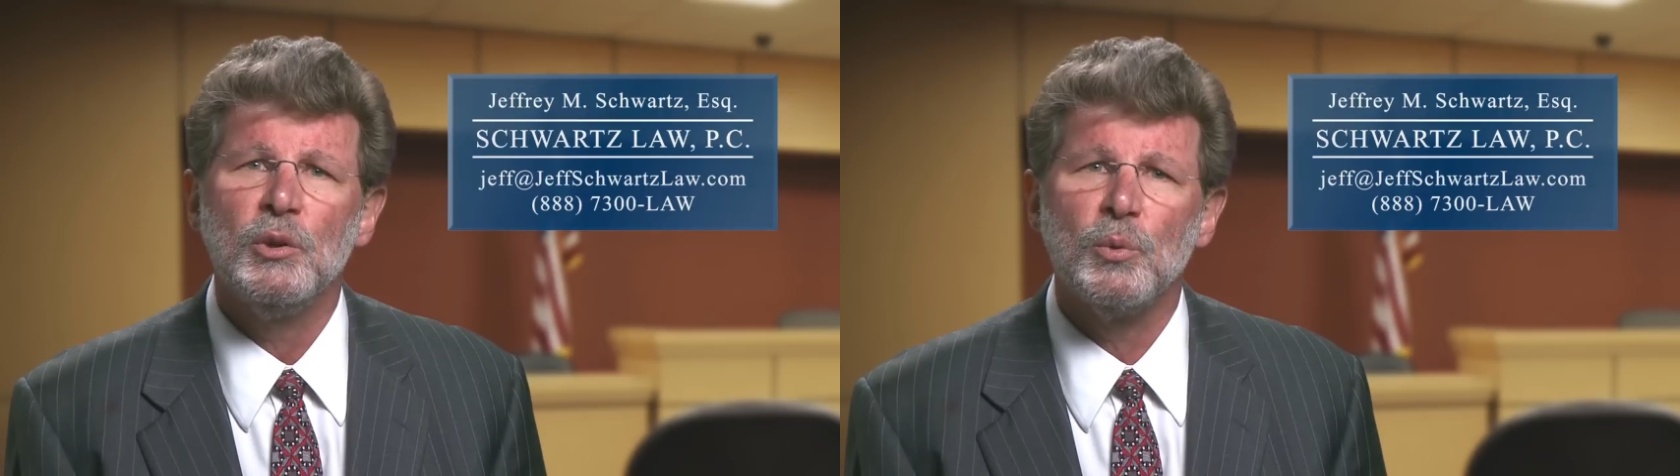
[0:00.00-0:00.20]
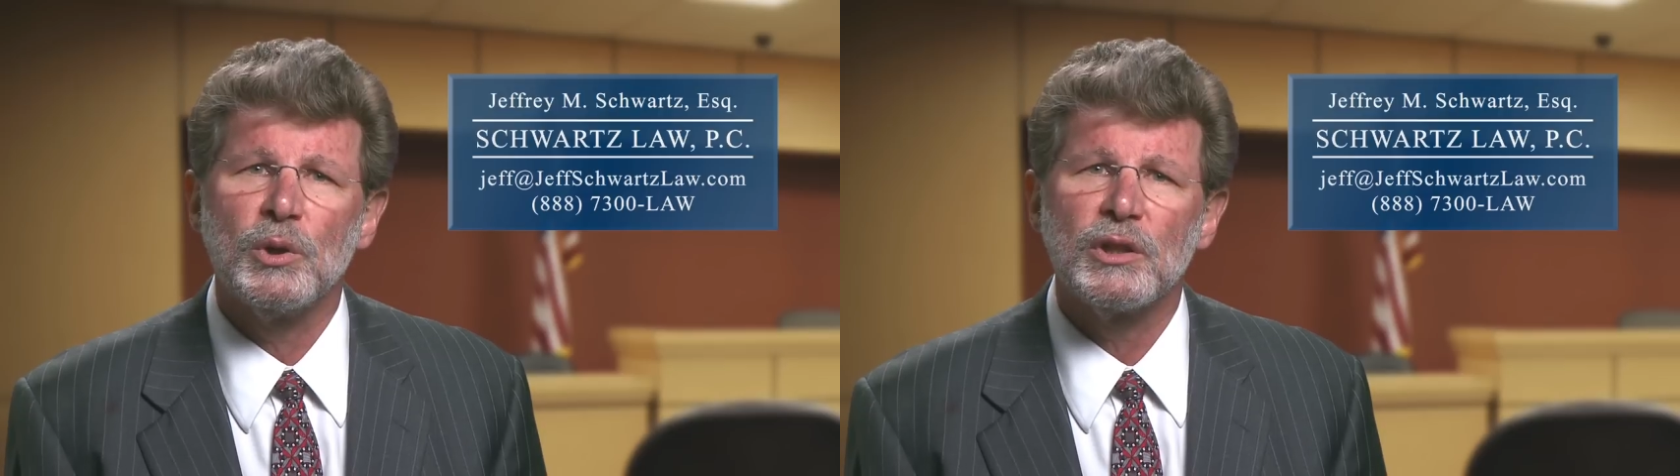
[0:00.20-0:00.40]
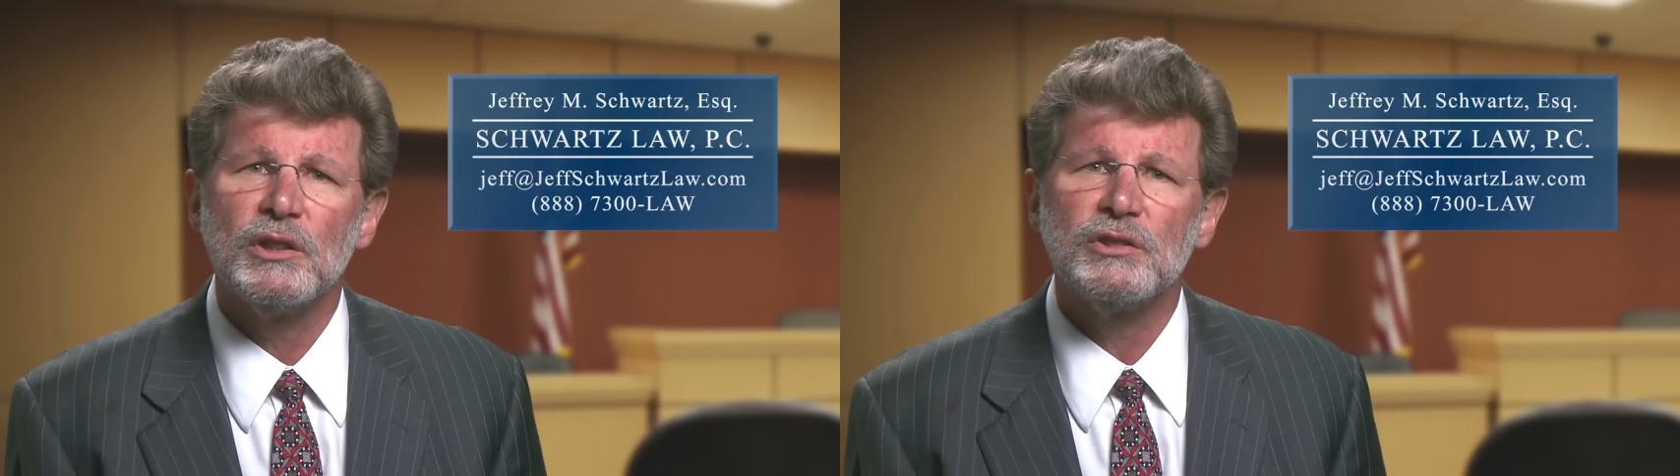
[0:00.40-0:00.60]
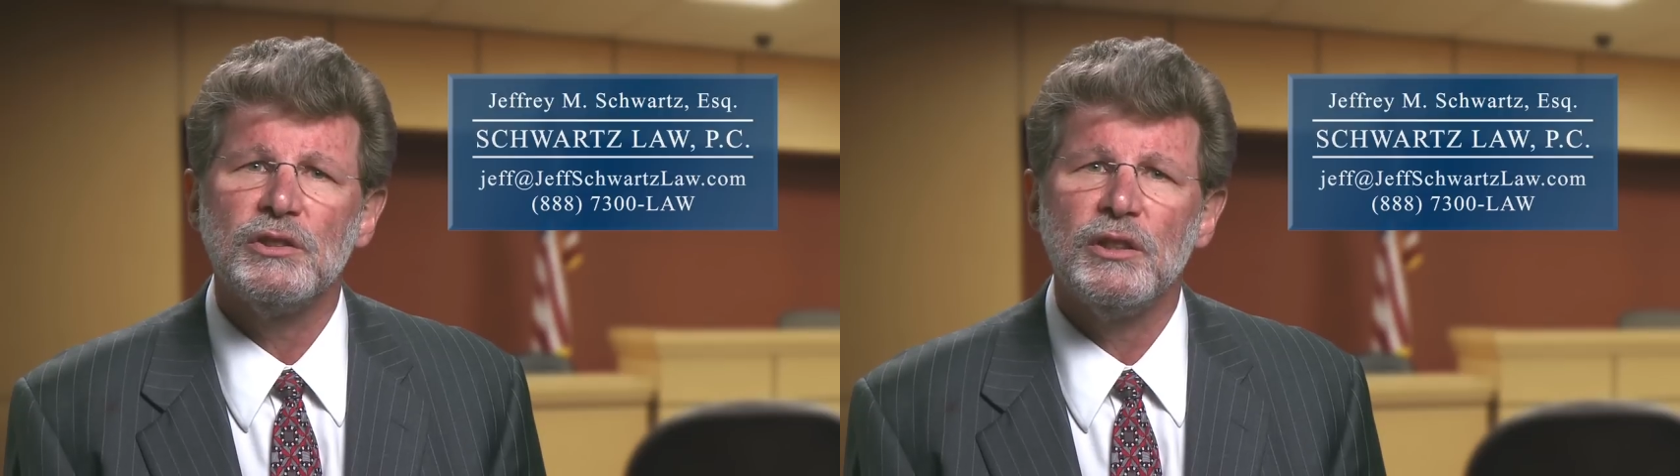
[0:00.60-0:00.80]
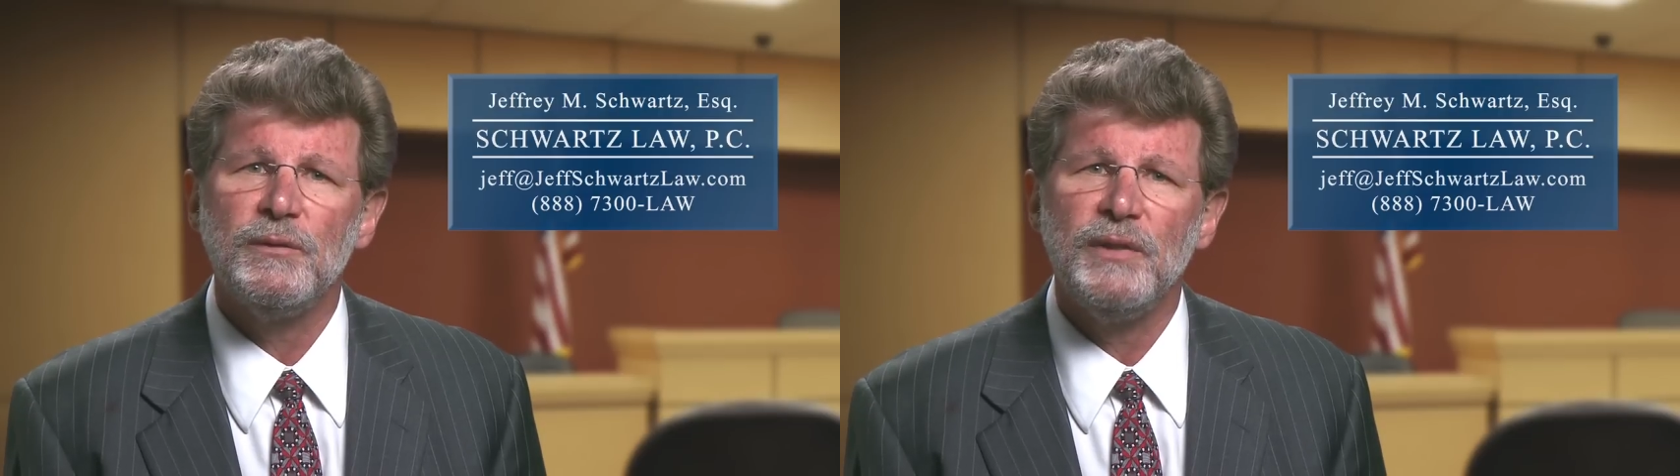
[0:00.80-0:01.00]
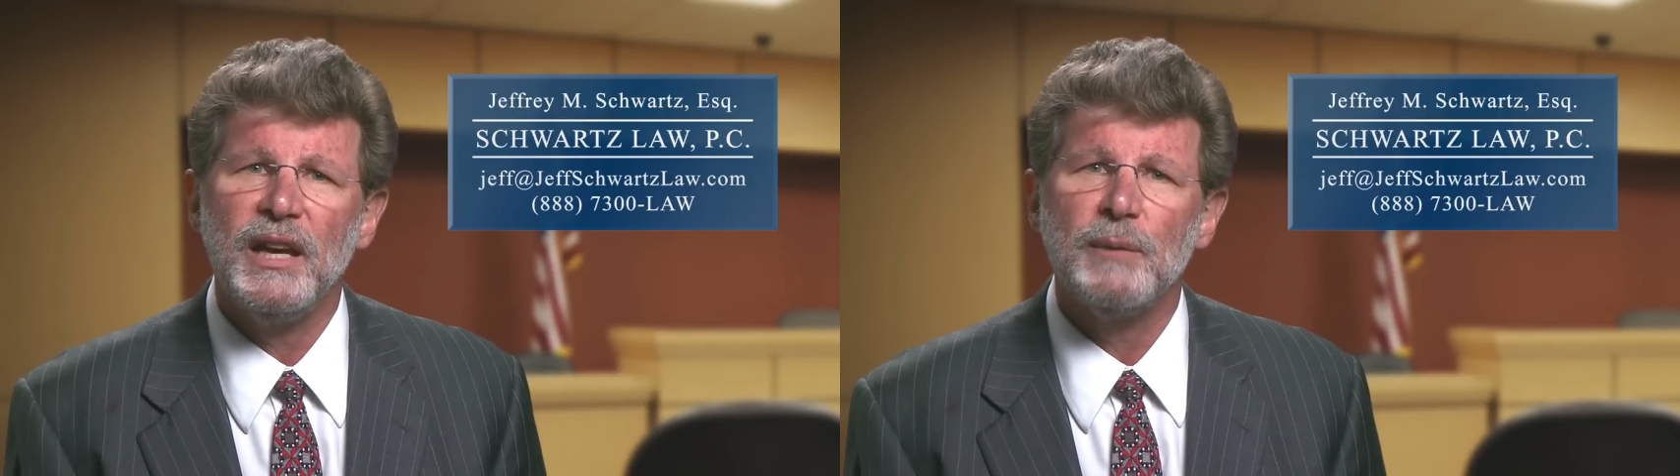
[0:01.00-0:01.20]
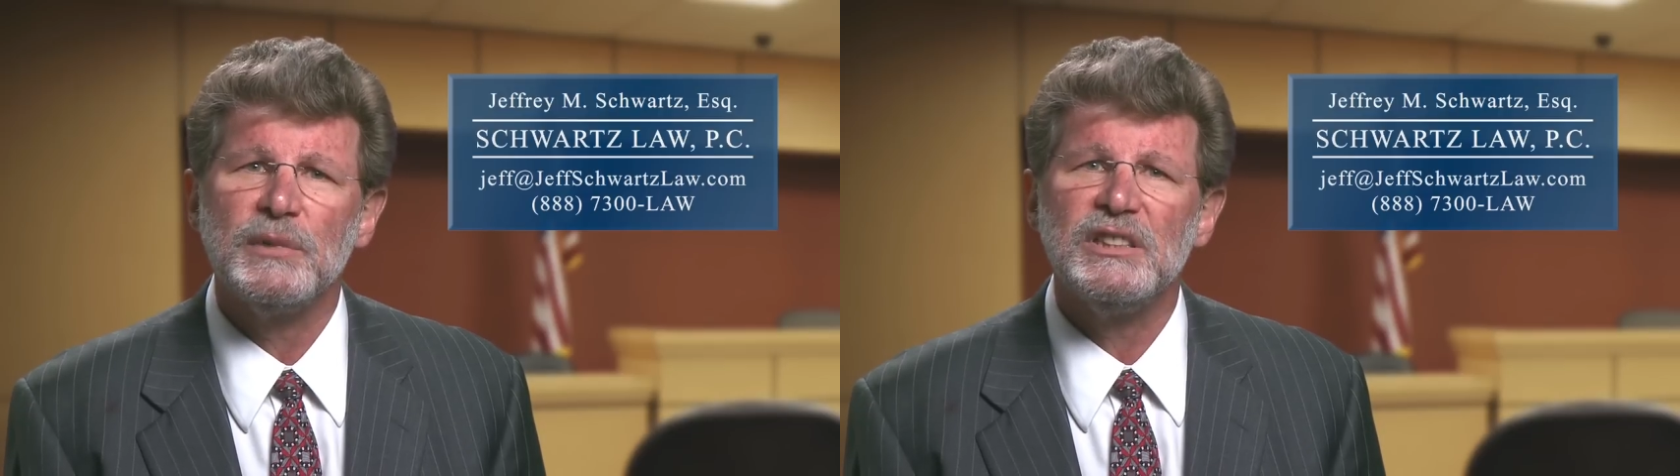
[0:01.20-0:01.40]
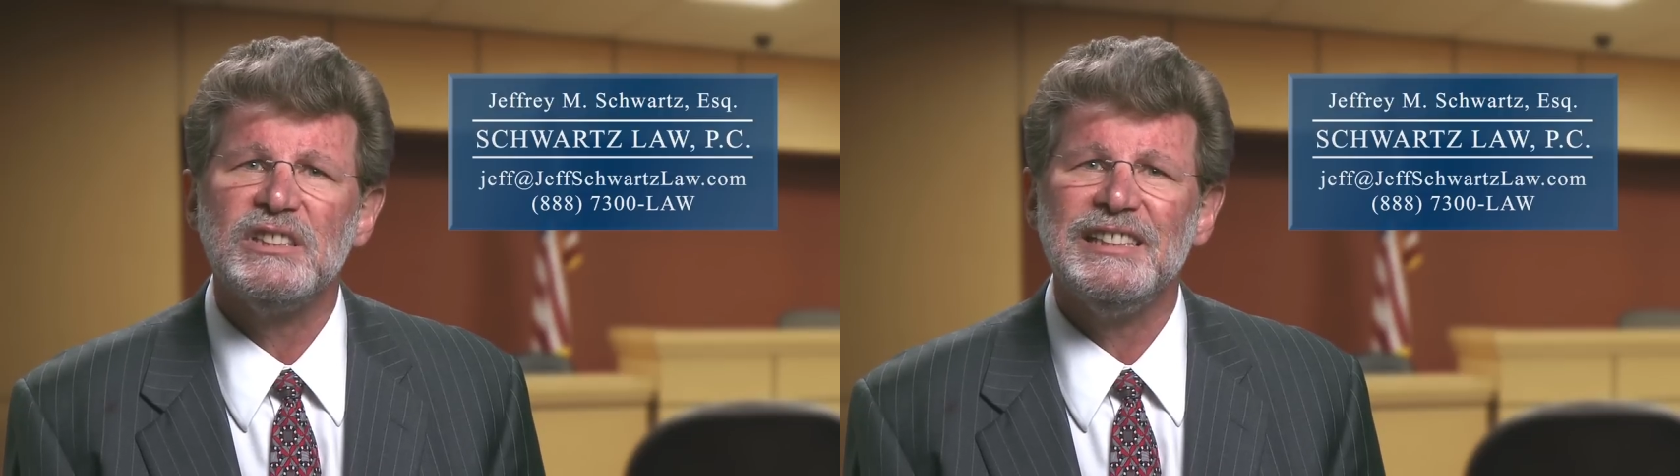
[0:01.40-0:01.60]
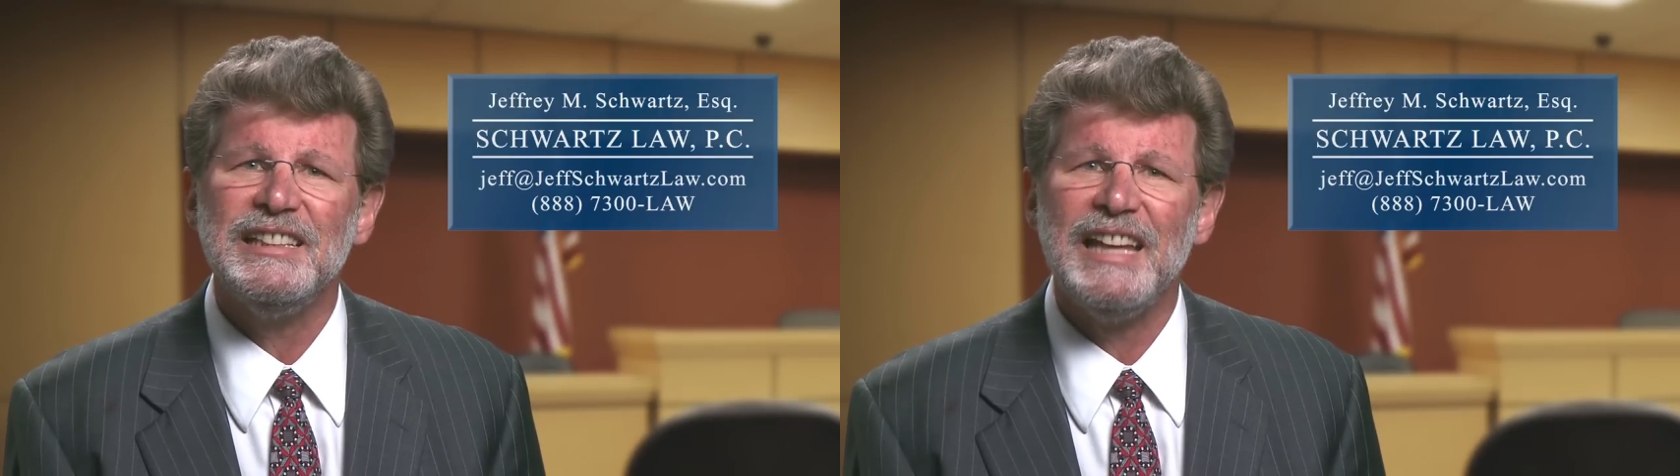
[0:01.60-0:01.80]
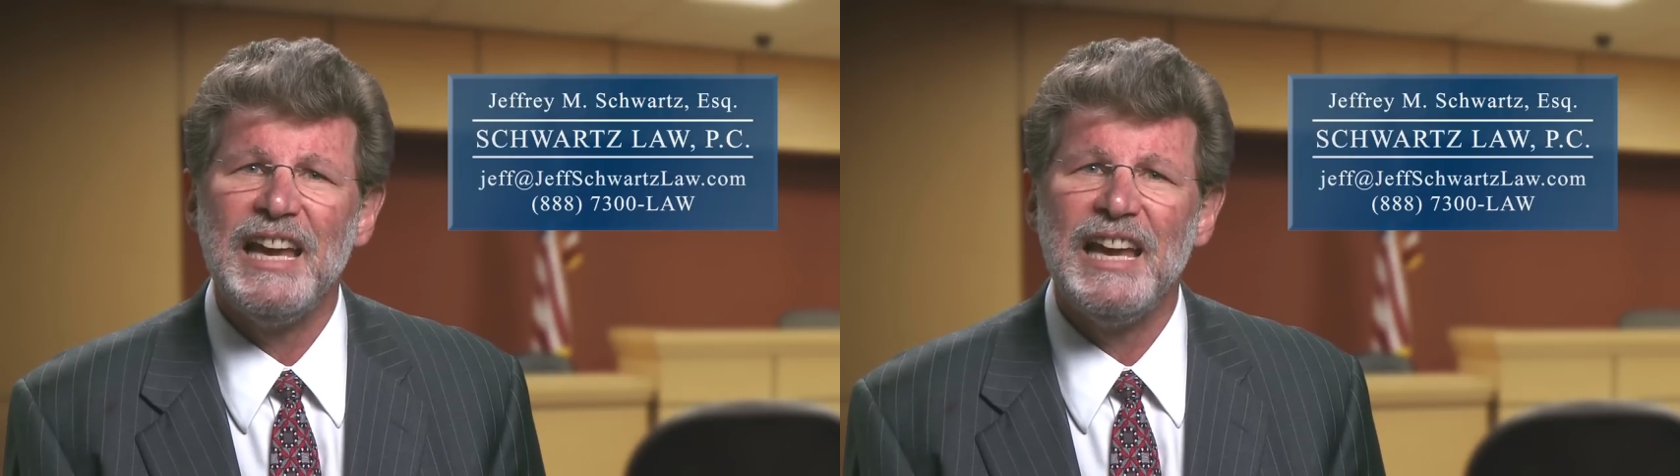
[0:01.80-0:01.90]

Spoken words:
workers and their families need